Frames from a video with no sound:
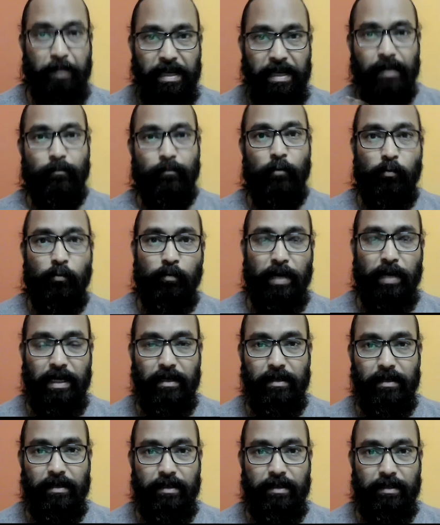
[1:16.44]

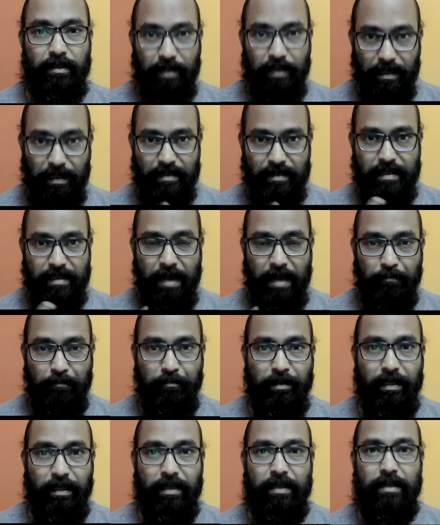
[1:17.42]
movement that is
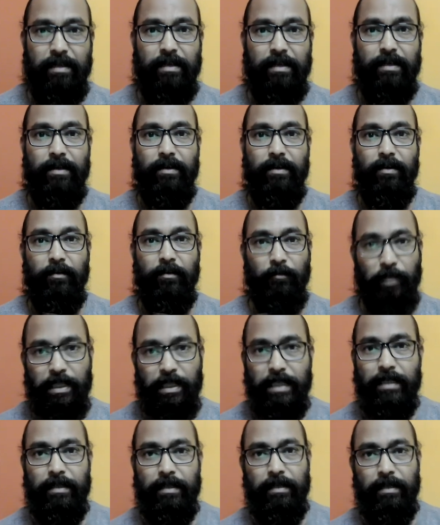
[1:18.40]
happening
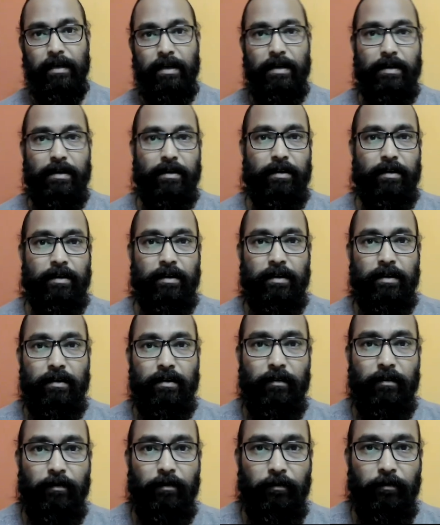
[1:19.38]
within the
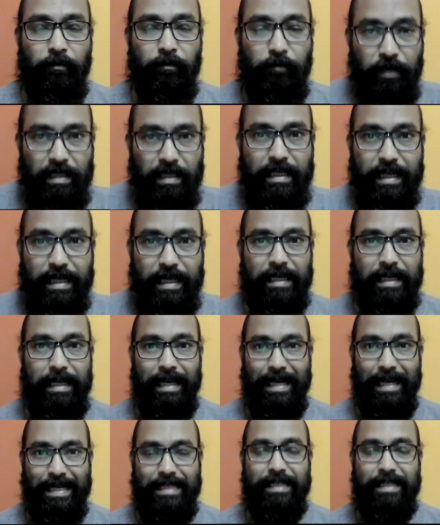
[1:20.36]
physical
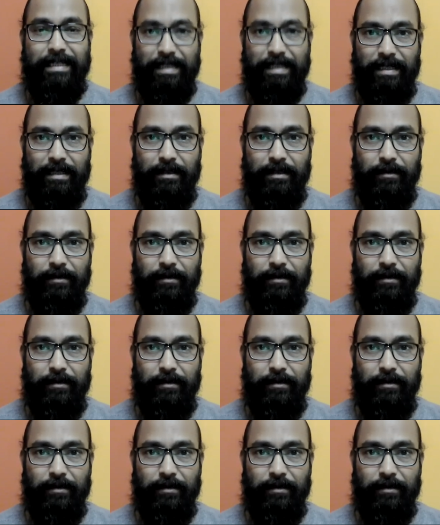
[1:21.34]
entity.